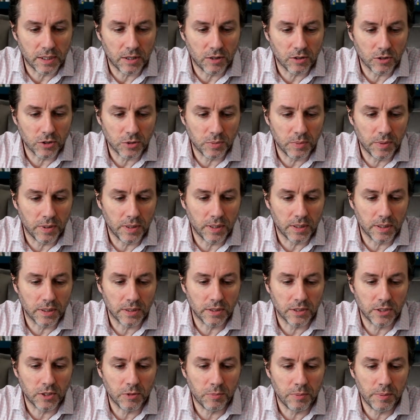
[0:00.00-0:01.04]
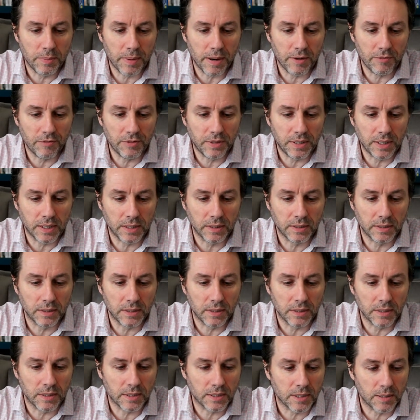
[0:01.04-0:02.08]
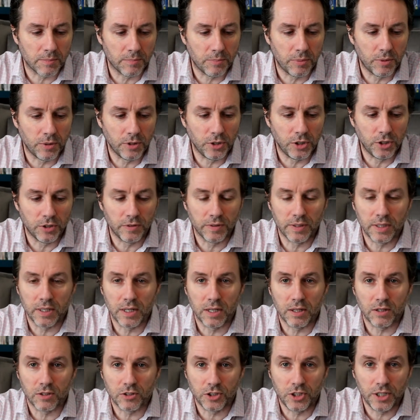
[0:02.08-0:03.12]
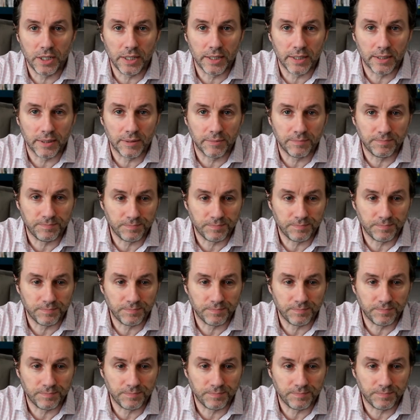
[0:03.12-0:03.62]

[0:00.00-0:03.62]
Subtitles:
arts workers have been made redundant at some point during the last year.